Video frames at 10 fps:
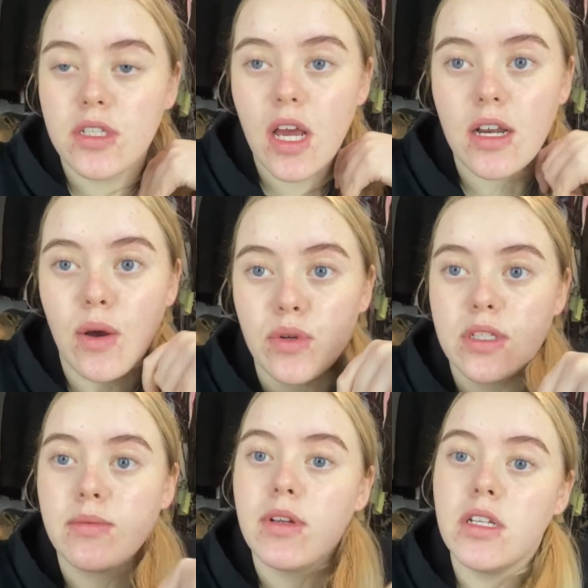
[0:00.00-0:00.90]

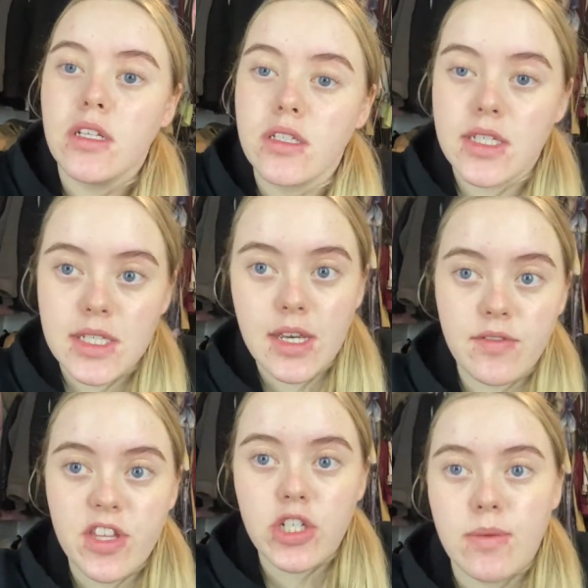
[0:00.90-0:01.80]
announcement to see
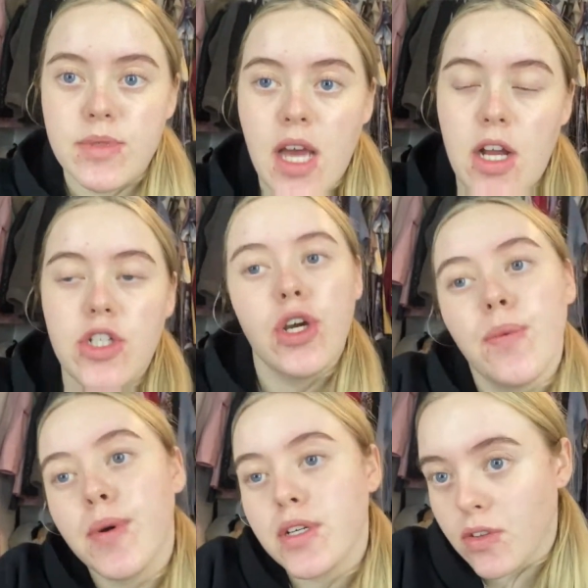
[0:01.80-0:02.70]
if the gym's actually open,
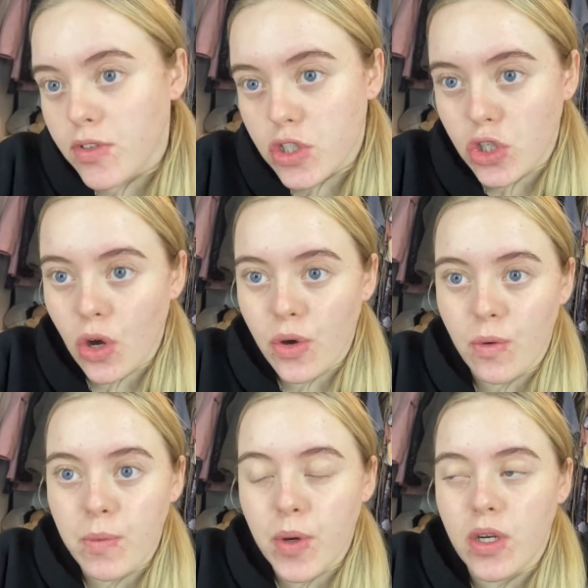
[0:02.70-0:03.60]
because if it's not
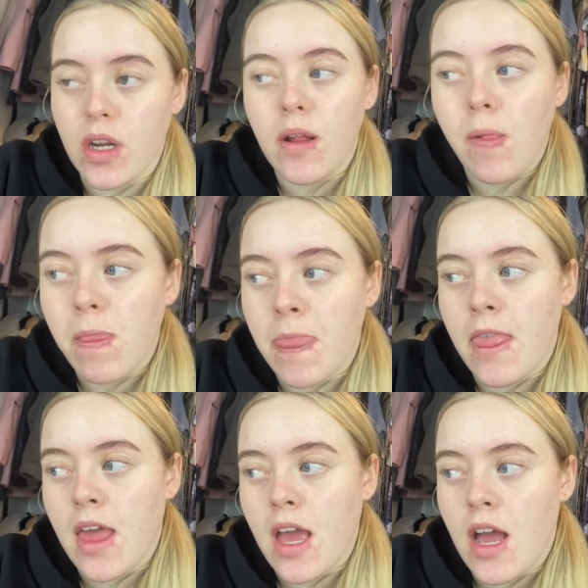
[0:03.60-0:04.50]
open
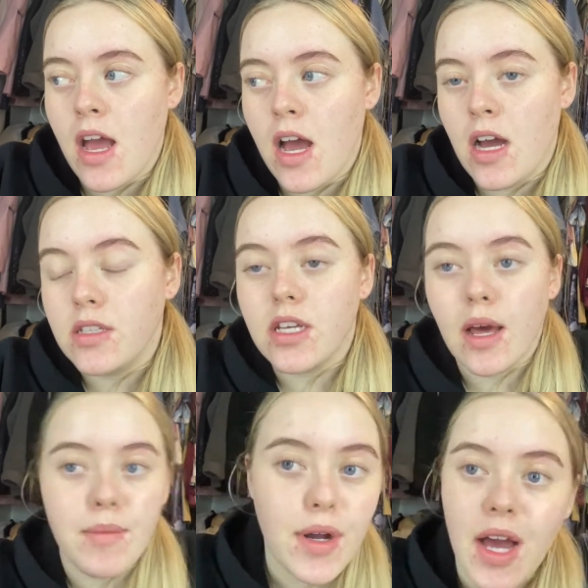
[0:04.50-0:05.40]
then
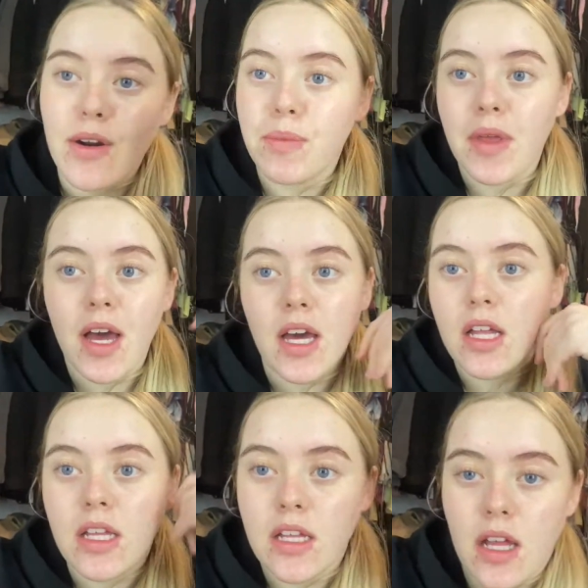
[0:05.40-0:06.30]
I'm not getting up that
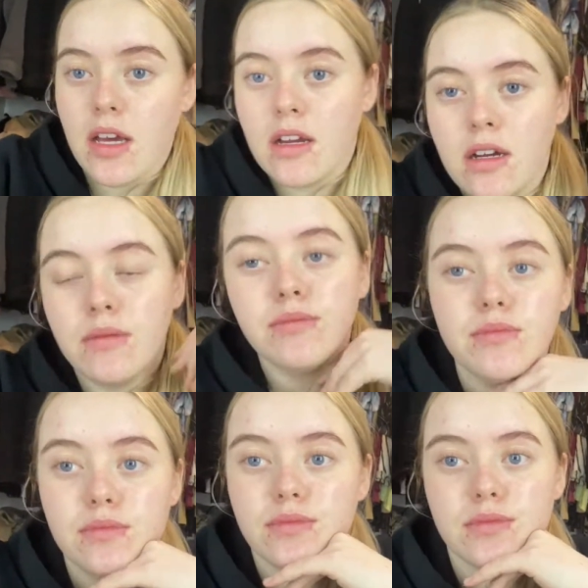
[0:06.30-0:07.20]
early like
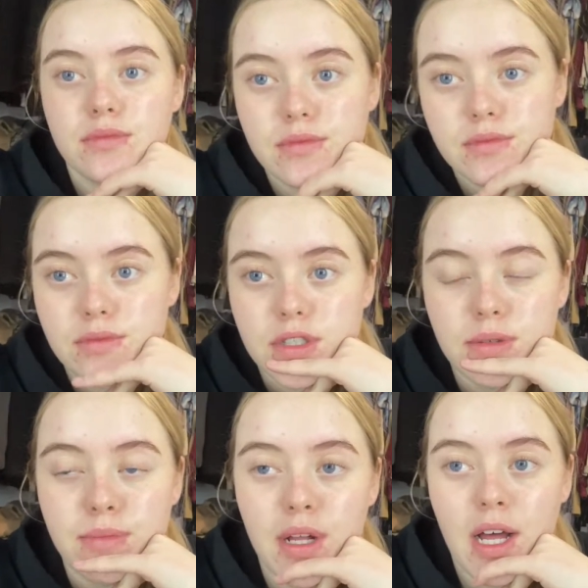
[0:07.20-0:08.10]
some
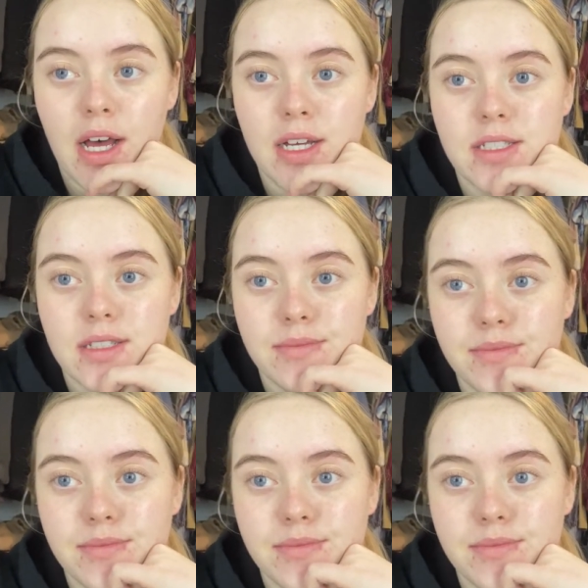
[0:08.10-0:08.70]
horse.